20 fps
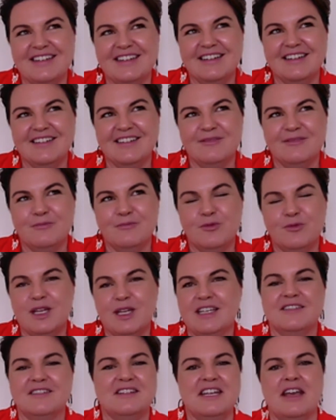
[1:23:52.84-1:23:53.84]
we
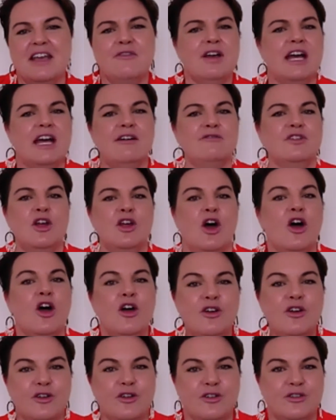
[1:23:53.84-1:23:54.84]
could never have
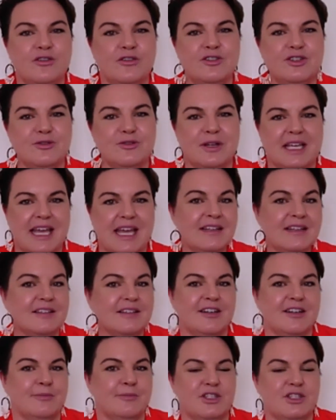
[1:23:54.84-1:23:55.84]
known during our
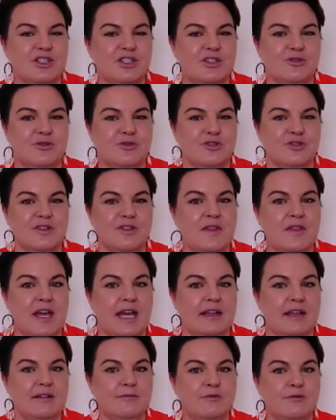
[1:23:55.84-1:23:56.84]
time as children
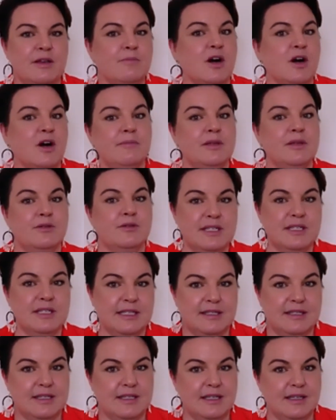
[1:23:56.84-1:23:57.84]
that we might be
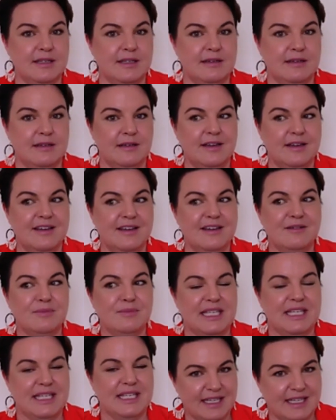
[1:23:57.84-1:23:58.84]
autistic.
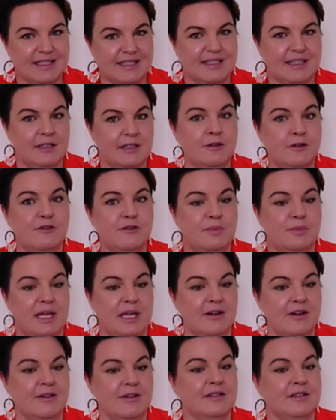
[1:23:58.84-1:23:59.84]
But yes, a lot of
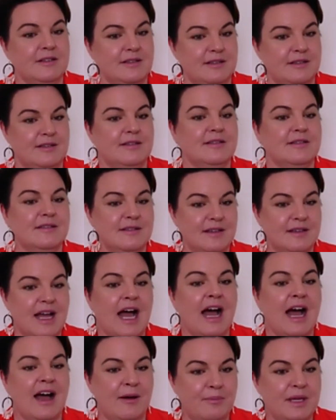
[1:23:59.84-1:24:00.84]
parents
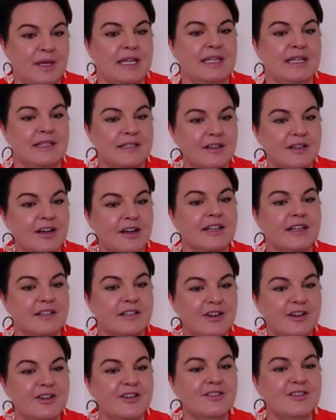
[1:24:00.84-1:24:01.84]
are being
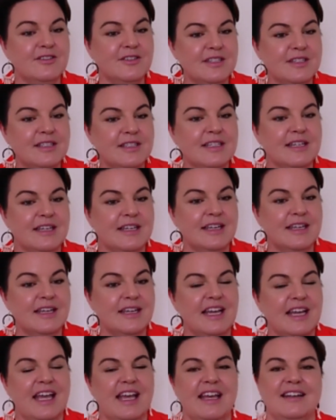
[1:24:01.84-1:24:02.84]
diagnosed,
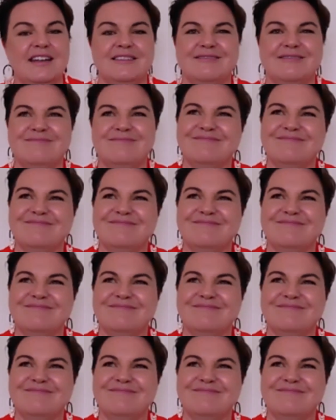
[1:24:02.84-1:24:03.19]
and